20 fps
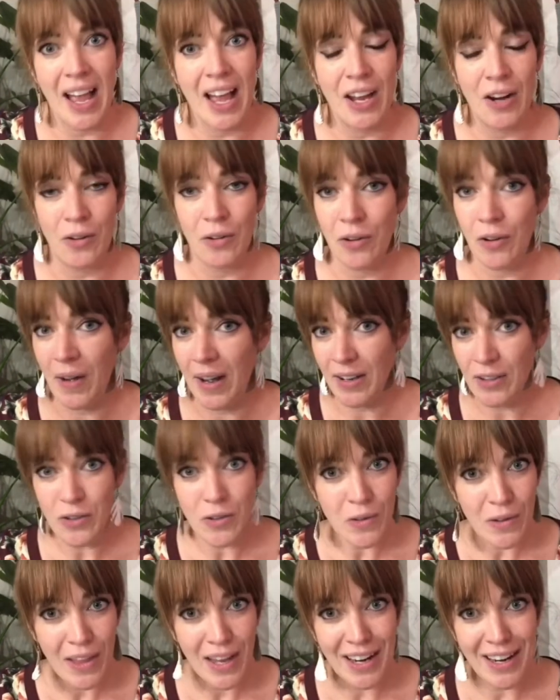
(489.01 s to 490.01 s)
I don't know how
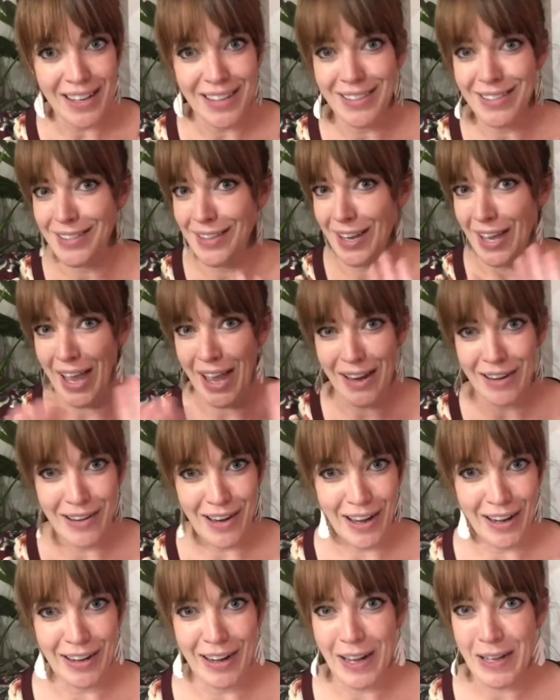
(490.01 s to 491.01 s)
true that is. Again,
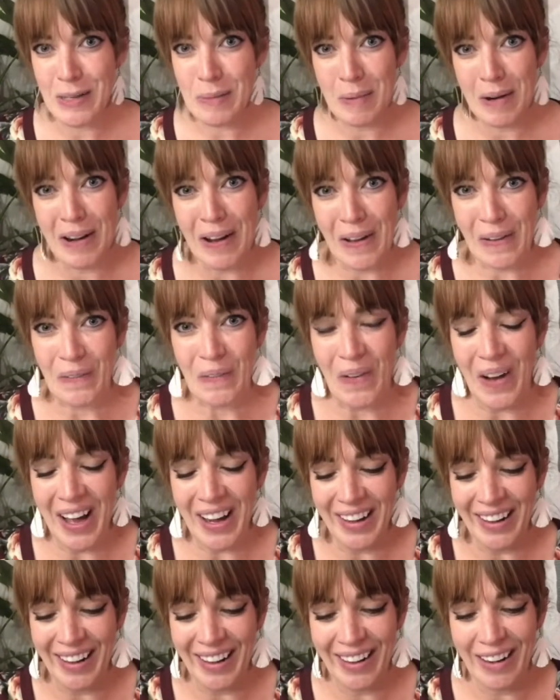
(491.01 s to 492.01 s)
not an expert on
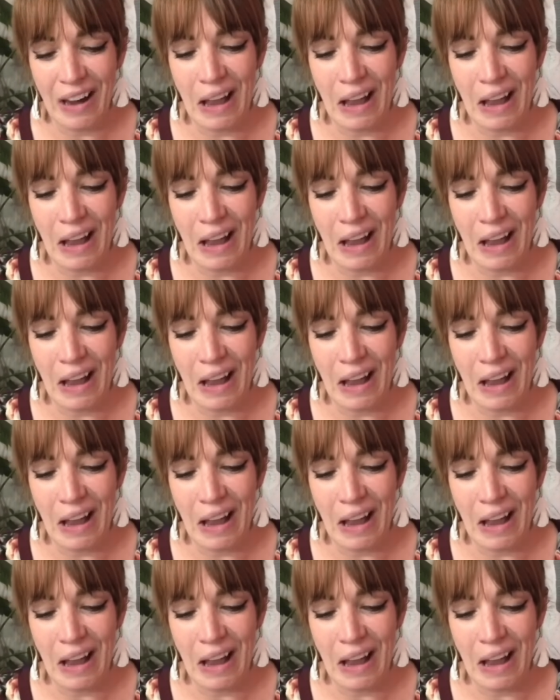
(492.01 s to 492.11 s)
water,